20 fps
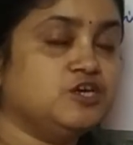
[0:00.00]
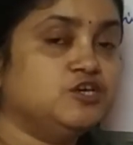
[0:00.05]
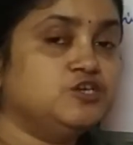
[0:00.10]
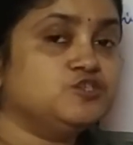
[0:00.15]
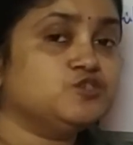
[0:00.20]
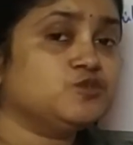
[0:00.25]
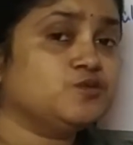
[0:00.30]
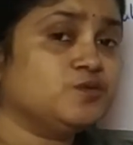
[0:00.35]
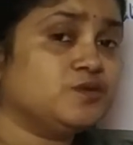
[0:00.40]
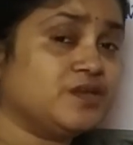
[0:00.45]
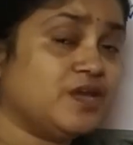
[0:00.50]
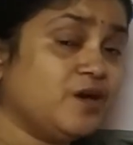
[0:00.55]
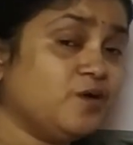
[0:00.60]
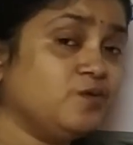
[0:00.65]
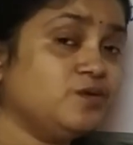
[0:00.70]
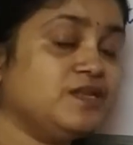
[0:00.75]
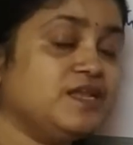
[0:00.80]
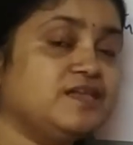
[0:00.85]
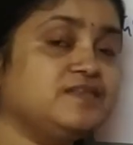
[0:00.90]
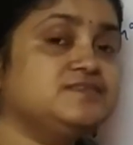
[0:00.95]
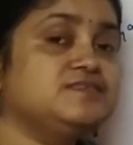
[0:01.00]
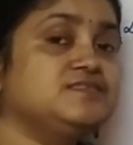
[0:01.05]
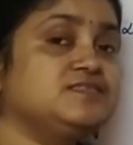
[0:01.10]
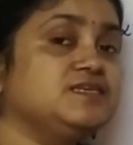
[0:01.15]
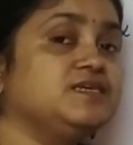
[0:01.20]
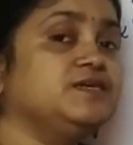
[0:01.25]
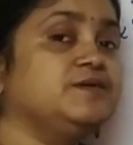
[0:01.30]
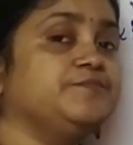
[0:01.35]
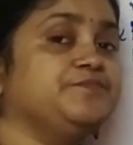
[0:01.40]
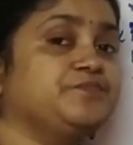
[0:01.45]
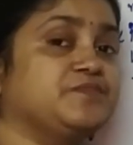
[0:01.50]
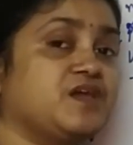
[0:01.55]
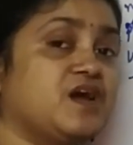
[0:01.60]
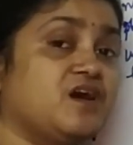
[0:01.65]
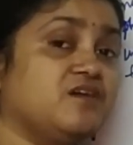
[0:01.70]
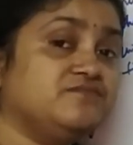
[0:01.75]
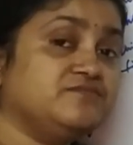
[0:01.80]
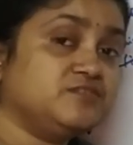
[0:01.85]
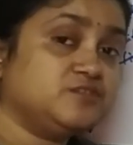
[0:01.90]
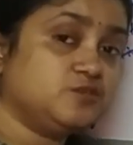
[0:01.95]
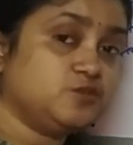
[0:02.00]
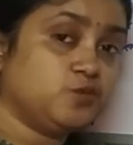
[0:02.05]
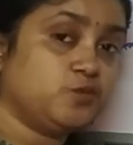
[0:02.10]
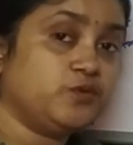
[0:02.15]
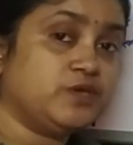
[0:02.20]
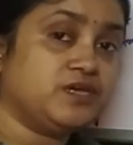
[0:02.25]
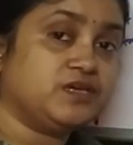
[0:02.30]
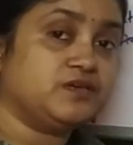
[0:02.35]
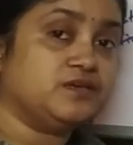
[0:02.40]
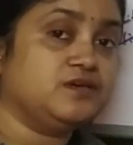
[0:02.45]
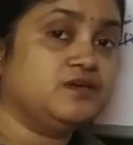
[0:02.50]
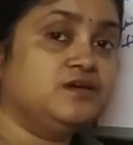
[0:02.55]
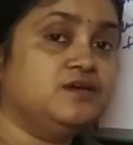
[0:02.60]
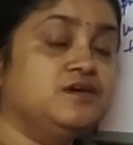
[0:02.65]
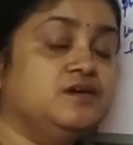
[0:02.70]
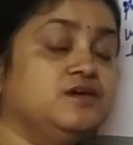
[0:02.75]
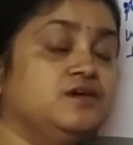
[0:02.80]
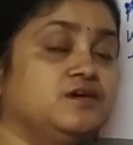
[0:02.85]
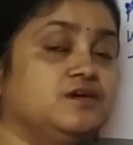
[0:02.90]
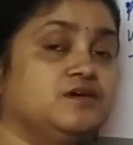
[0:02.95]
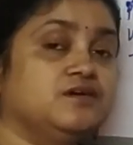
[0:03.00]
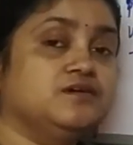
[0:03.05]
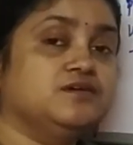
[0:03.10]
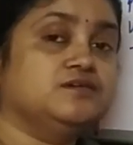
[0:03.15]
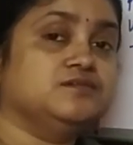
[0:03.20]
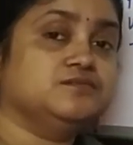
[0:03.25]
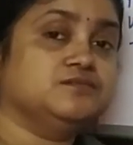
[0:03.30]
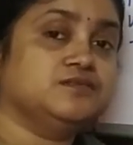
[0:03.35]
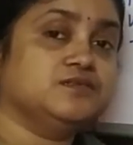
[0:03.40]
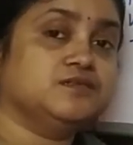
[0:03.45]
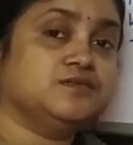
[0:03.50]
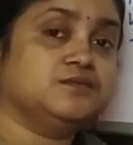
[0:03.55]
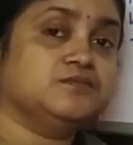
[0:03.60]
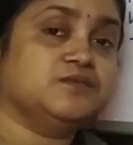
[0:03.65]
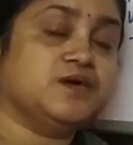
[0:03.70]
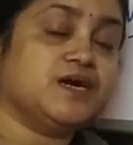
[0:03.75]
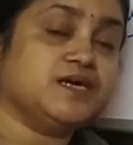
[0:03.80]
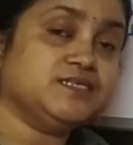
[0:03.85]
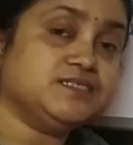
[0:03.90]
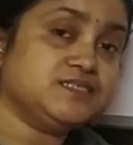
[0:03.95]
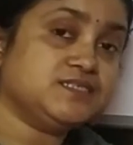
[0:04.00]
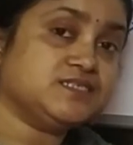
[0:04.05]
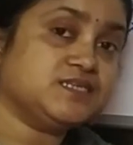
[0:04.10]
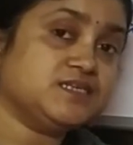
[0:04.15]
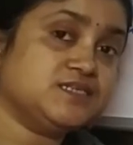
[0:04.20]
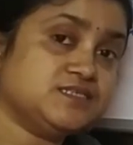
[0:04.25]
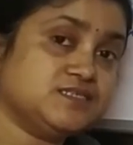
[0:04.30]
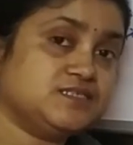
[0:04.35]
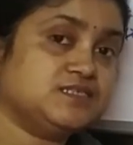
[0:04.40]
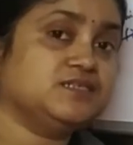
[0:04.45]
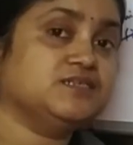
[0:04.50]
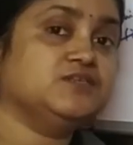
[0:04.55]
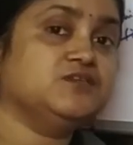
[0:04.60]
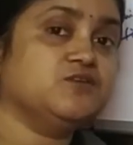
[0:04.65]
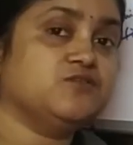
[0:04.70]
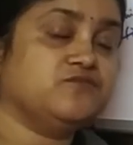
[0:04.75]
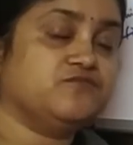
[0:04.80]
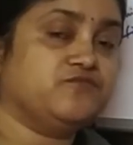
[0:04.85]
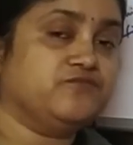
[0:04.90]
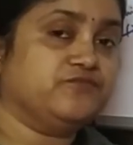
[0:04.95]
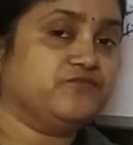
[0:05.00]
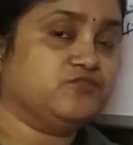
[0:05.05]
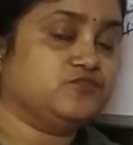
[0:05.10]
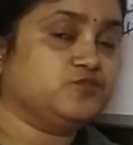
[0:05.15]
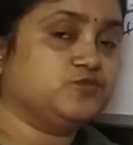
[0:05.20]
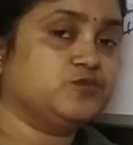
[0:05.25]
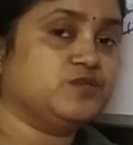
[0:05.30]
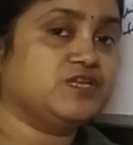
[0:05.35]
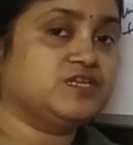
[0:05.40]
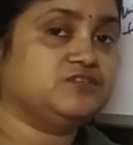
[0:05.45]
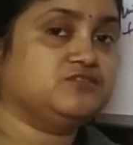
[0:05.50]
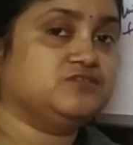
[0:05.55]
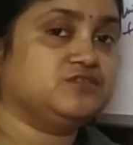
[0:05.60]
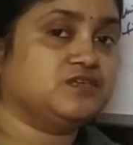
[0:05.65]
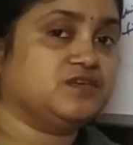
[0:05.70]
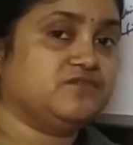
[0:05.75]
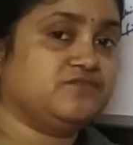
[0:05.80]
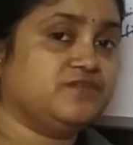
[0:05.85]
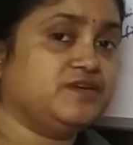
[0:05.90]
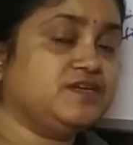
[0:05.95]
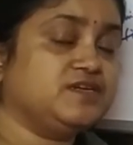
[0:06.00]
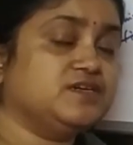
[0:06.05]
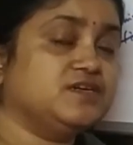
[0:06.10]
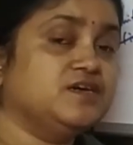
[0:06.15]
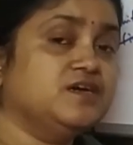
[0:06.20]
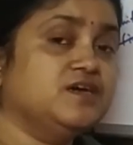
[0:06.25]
So now let's see, after knowing the Einstein's theory of photoelectric effect,